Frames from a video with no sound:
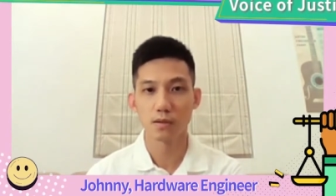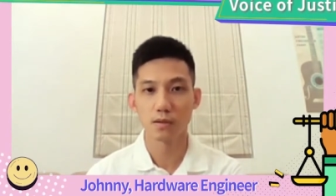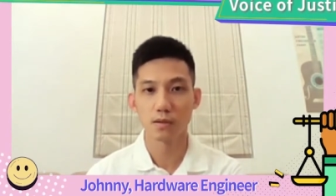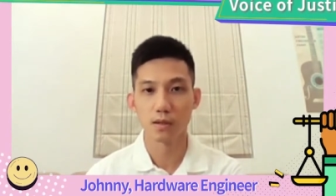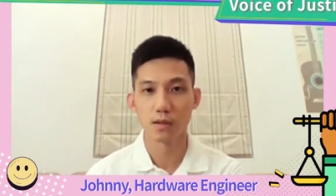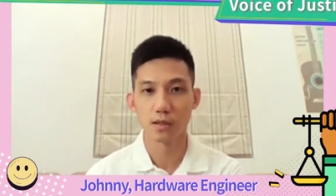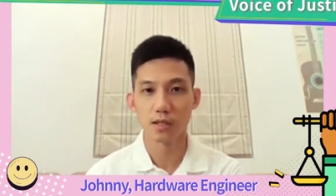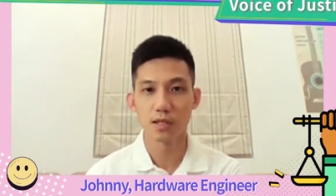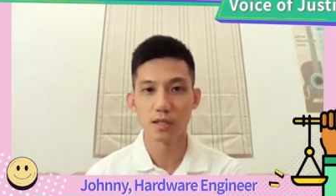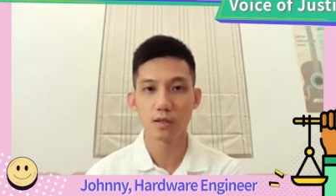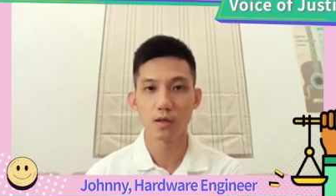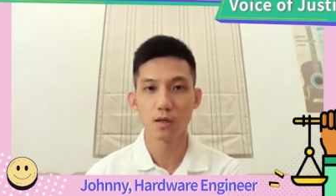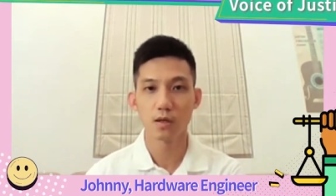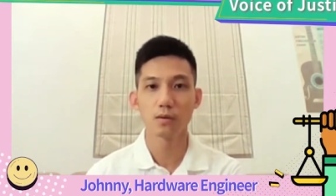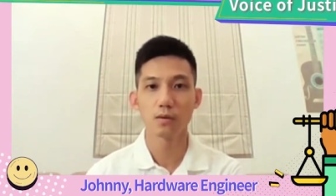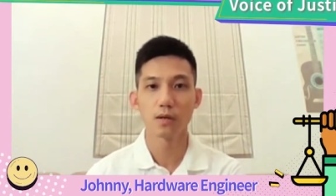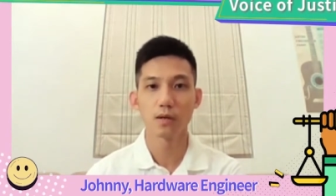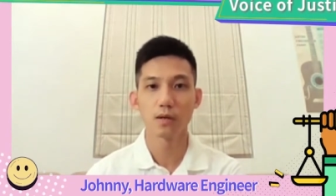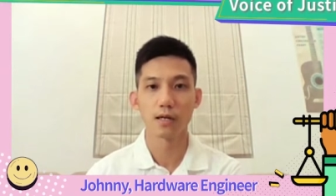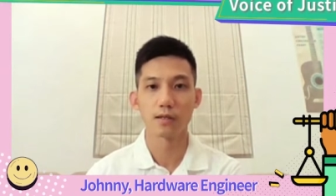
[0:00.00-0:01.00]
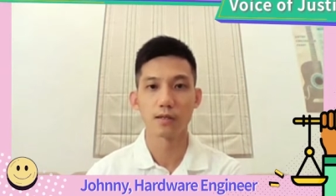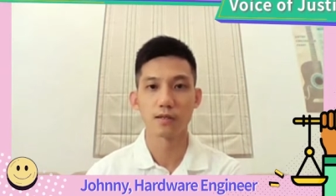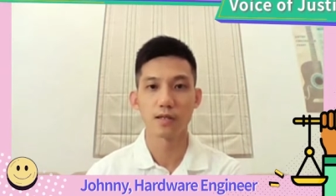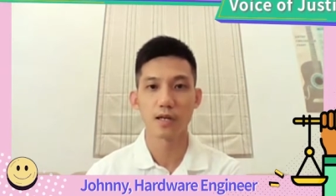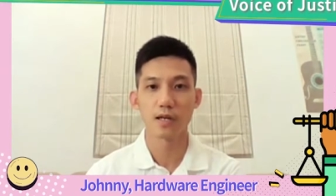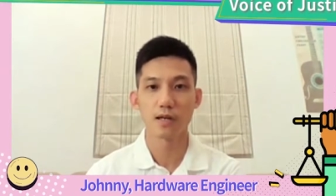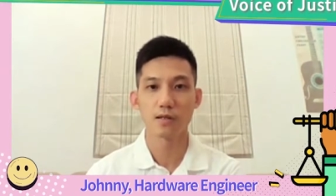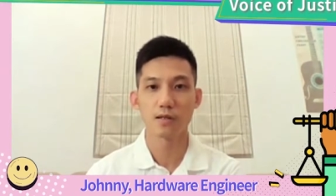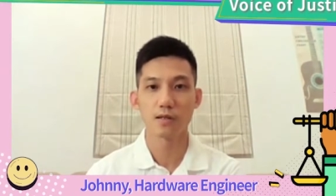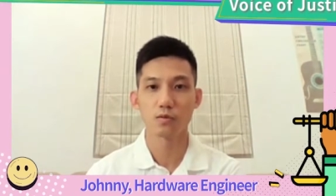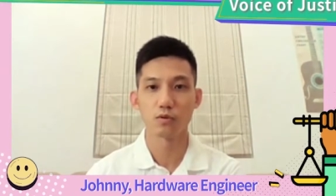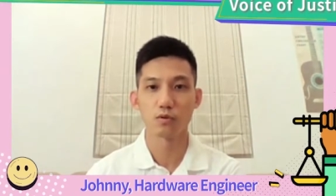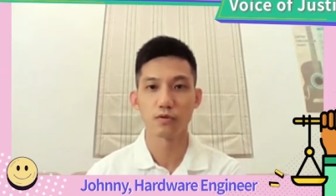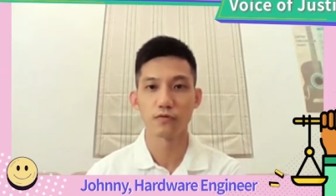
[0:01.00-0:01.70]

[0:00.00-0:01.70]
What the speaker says: the legal and the tax